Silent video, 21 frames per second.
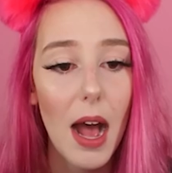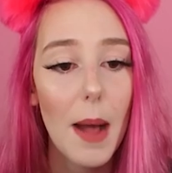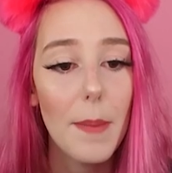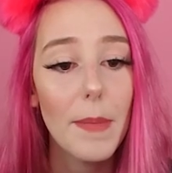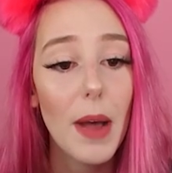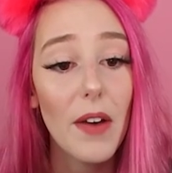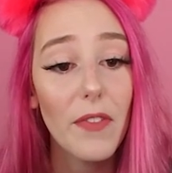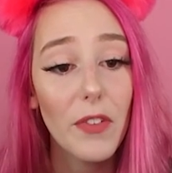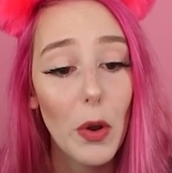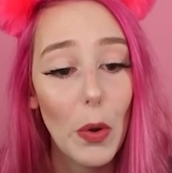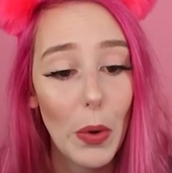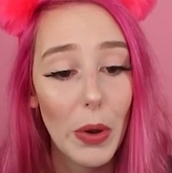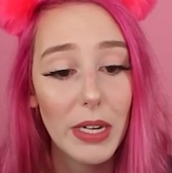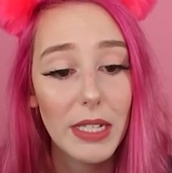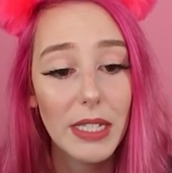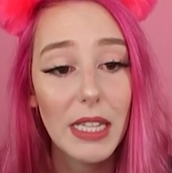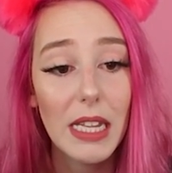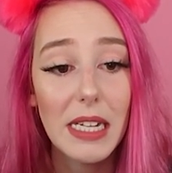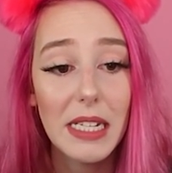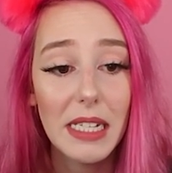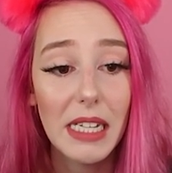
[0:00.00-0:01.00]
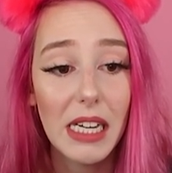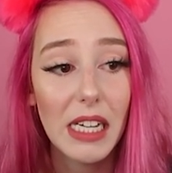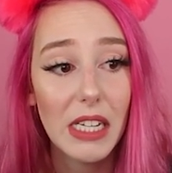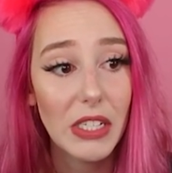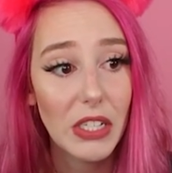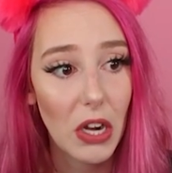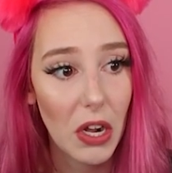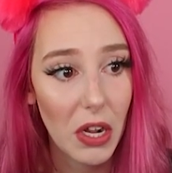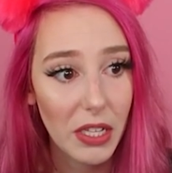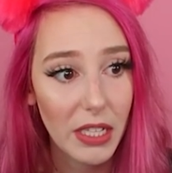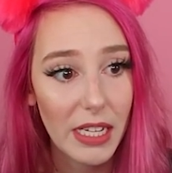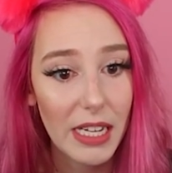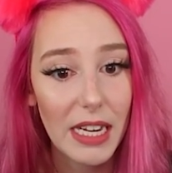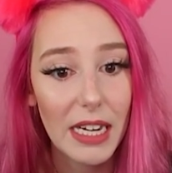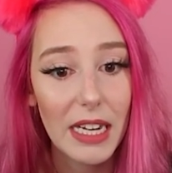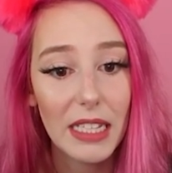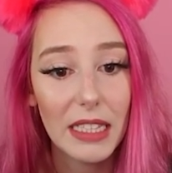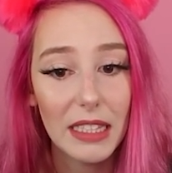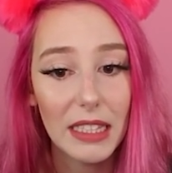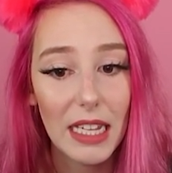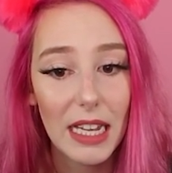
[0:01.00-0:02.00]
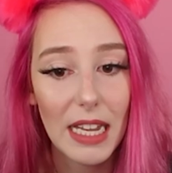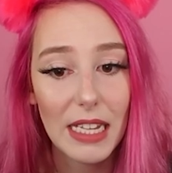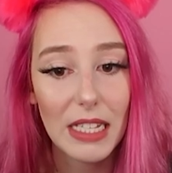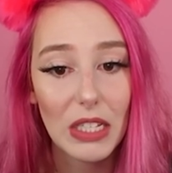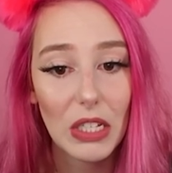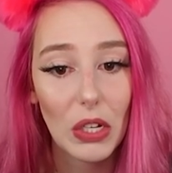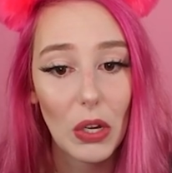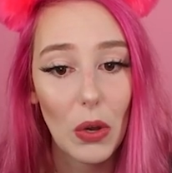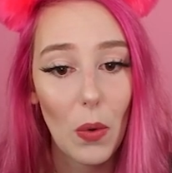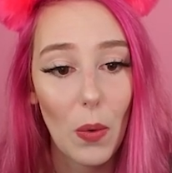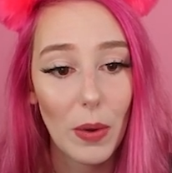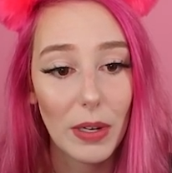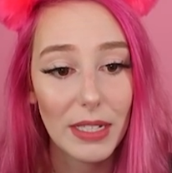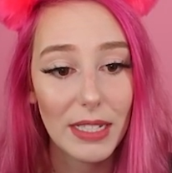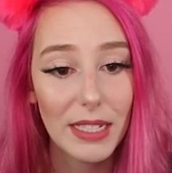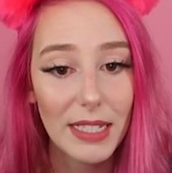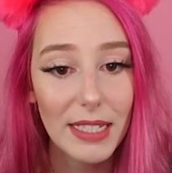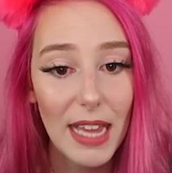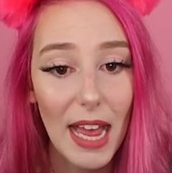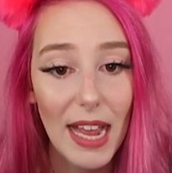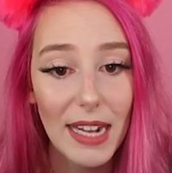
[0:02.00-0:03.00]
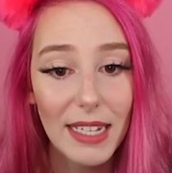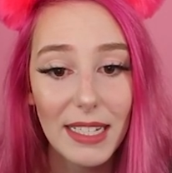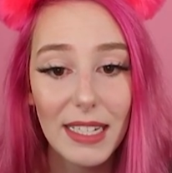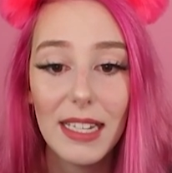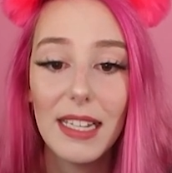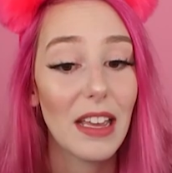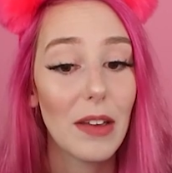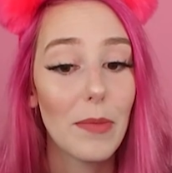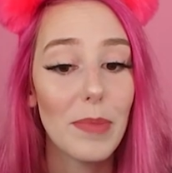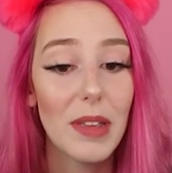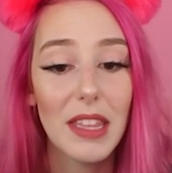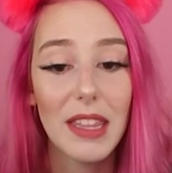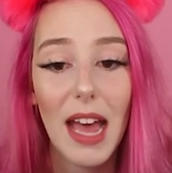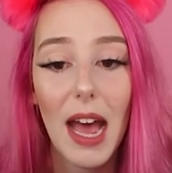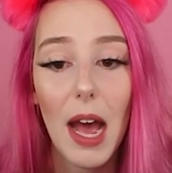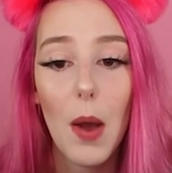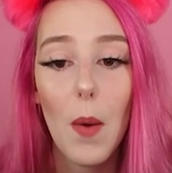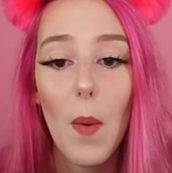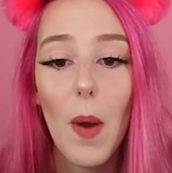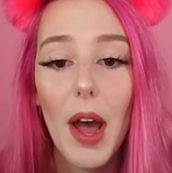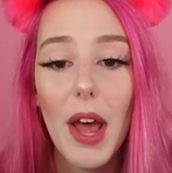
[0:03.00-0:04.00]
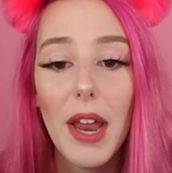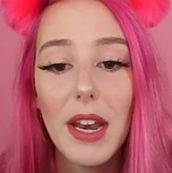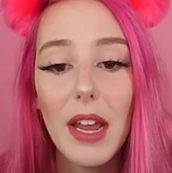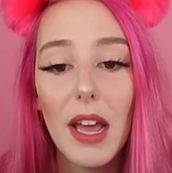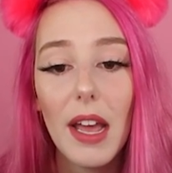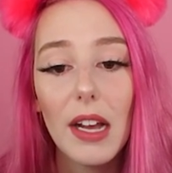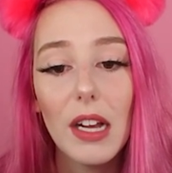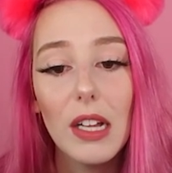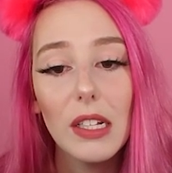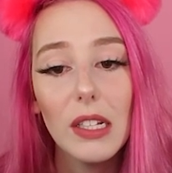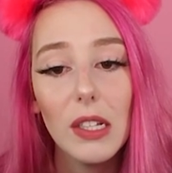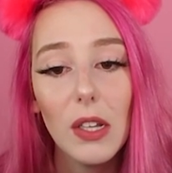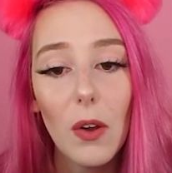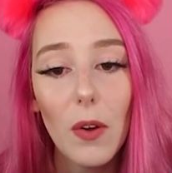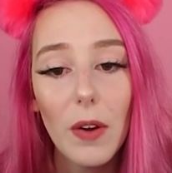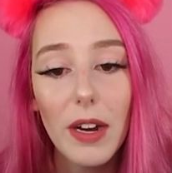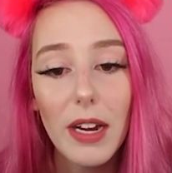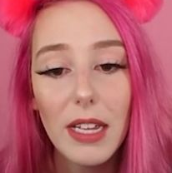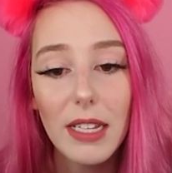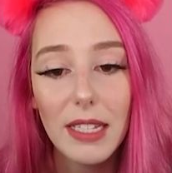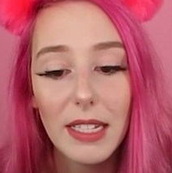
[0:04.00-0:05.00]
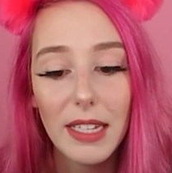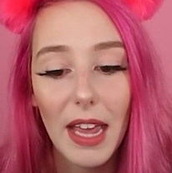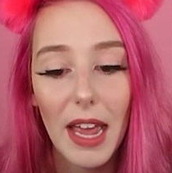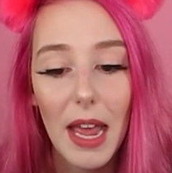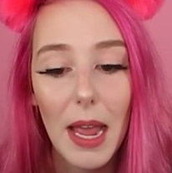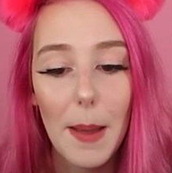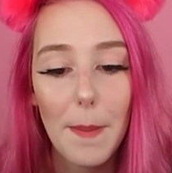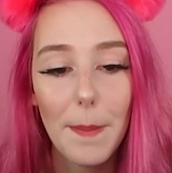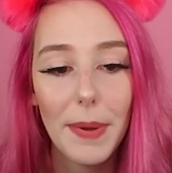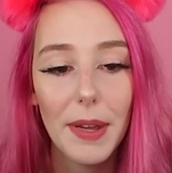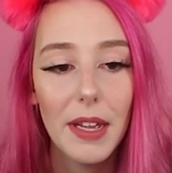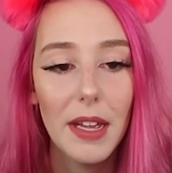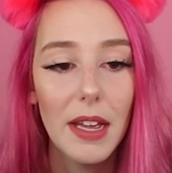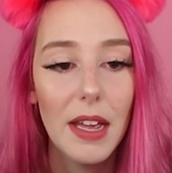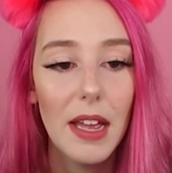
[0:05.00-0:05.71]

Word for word: Um, of course, the Dear Dollie lace corset. Give me that one. Glorious cape.